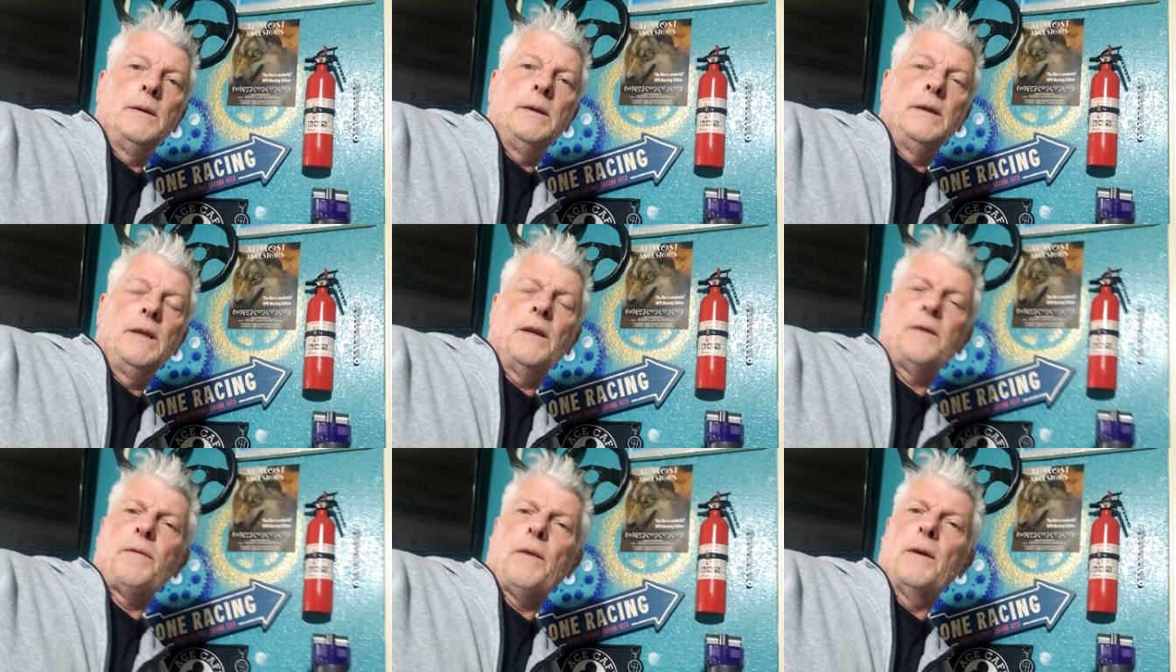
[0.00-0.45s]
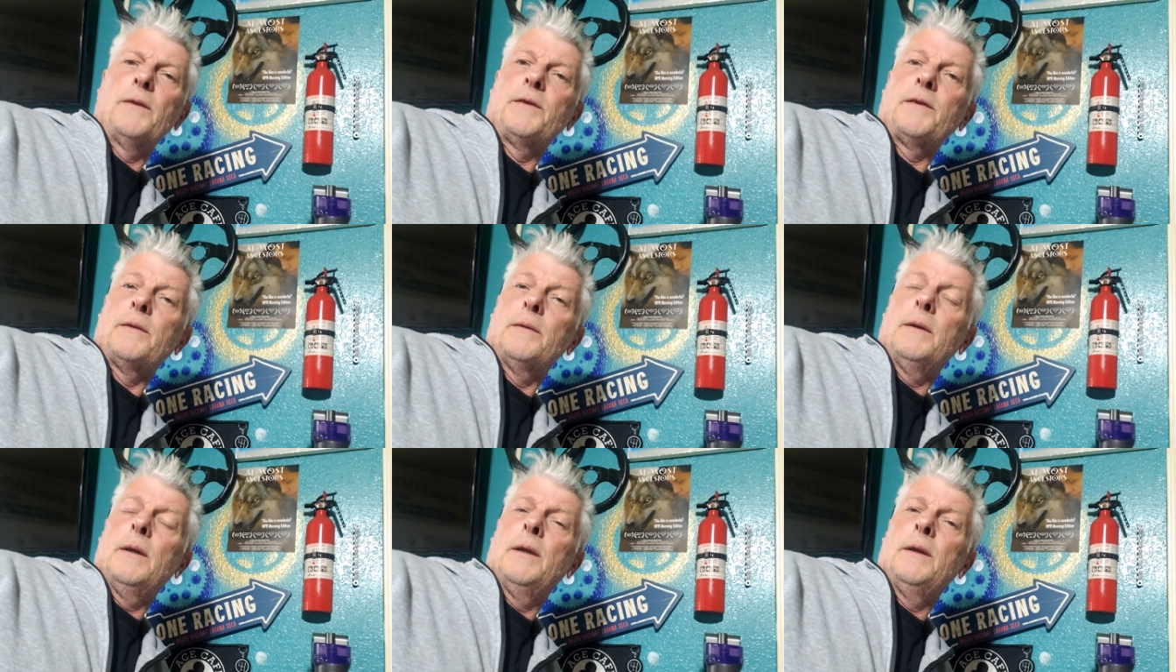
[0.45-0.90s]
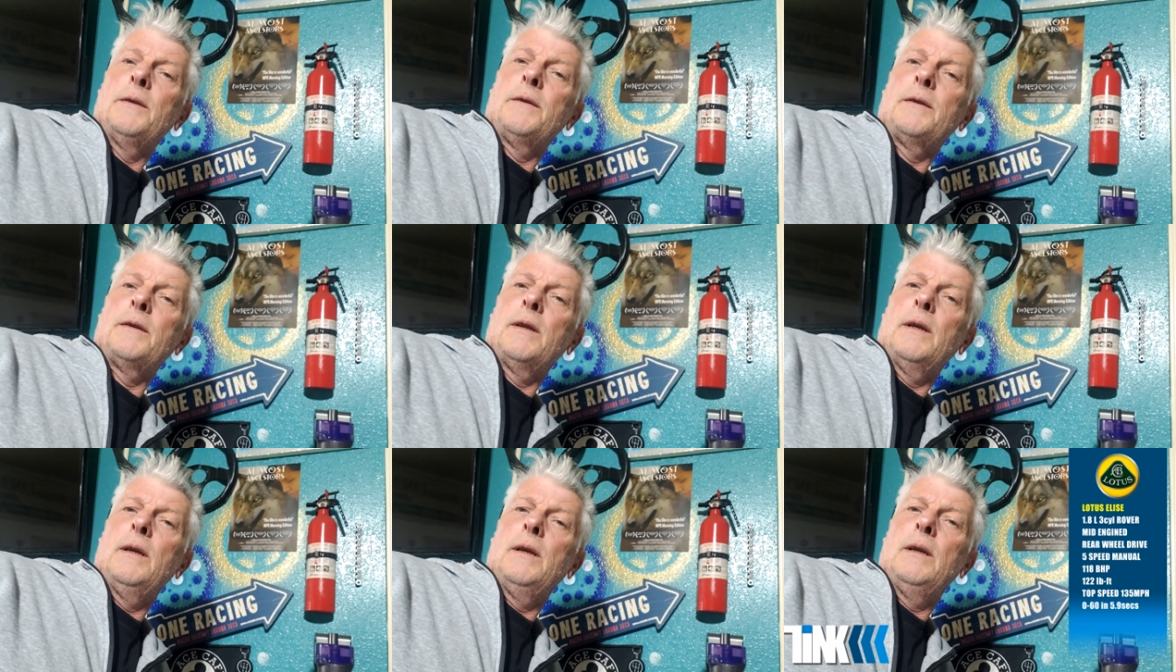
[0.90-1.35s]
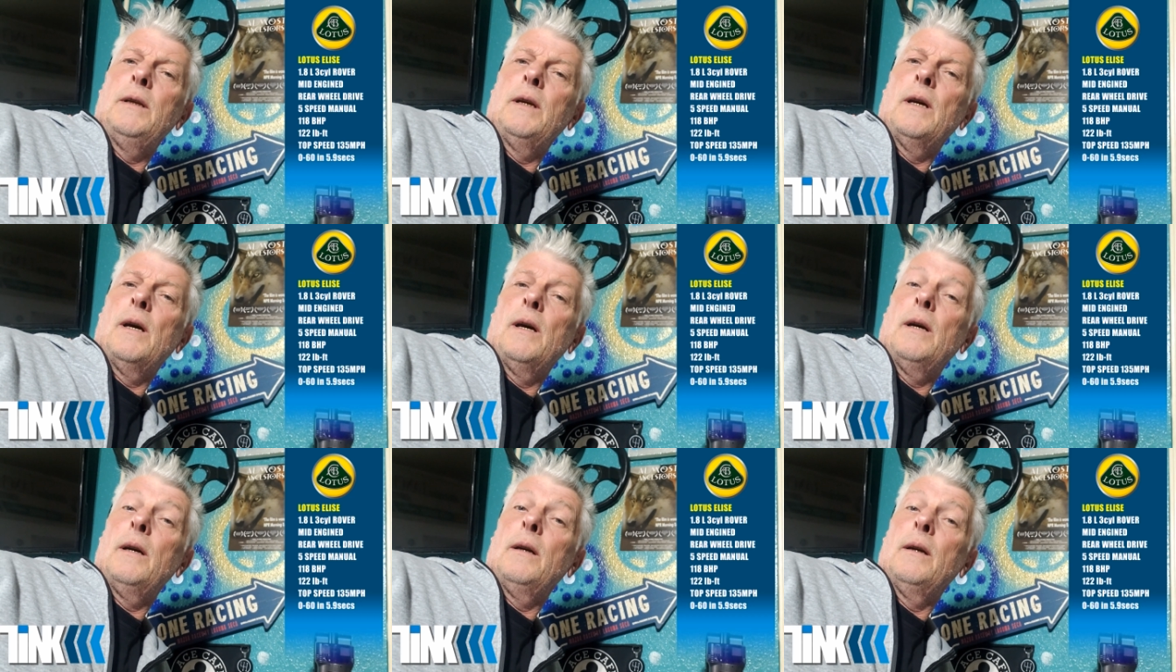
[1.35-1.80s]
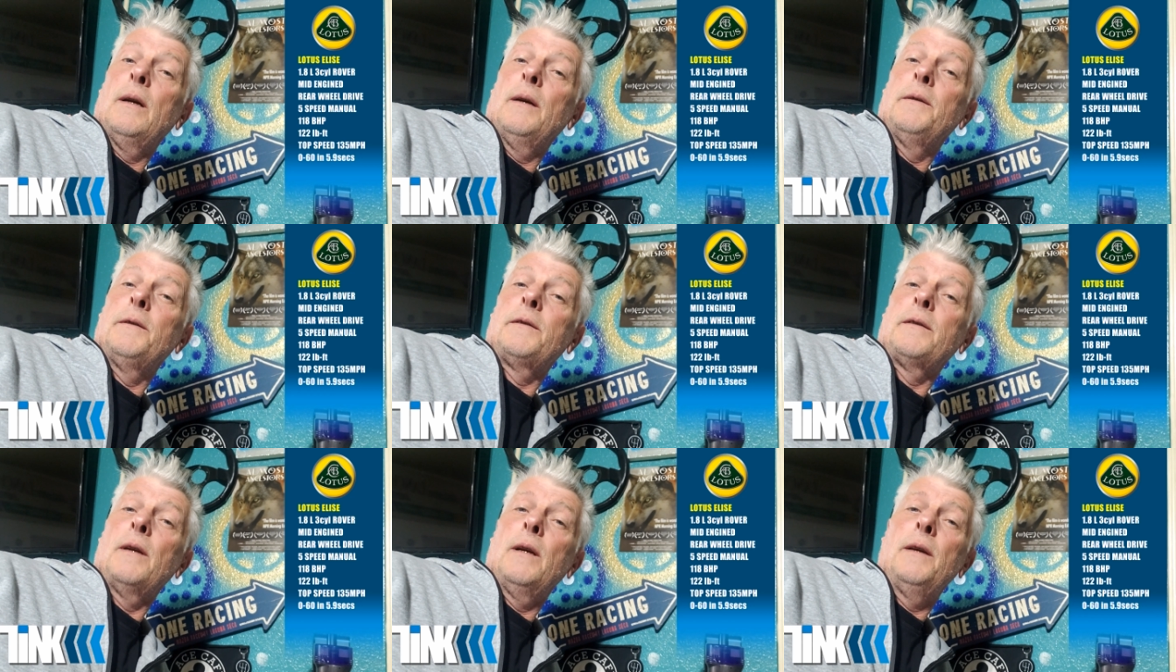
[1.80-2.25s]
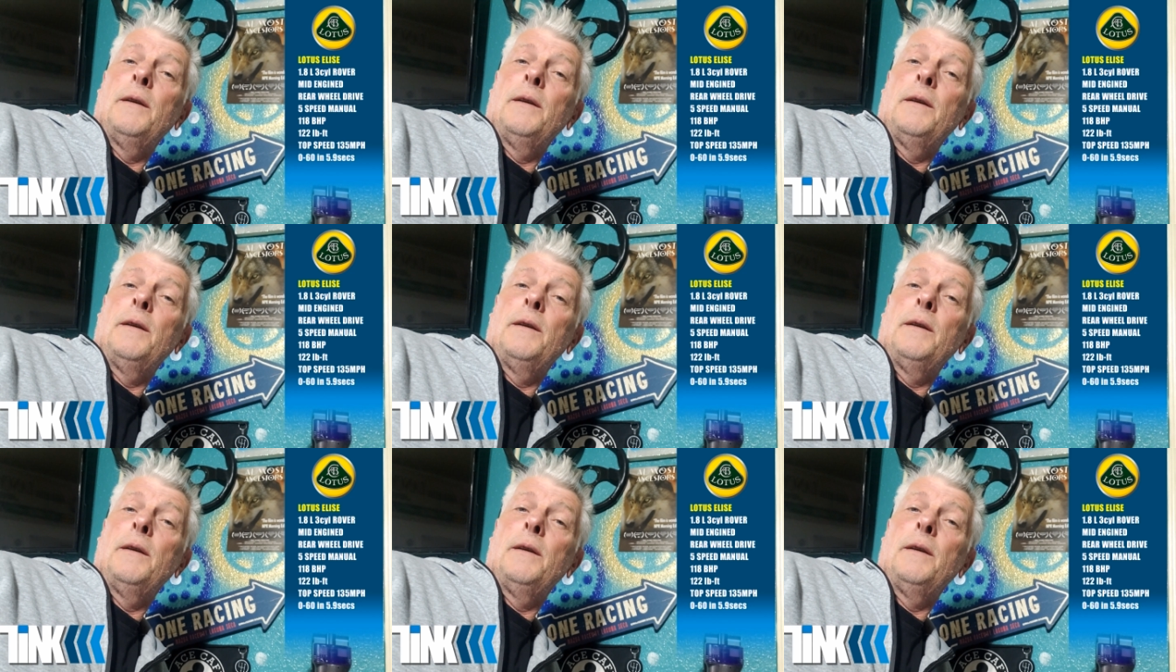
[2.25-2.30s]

Yes, folks, it's the uh, Lotus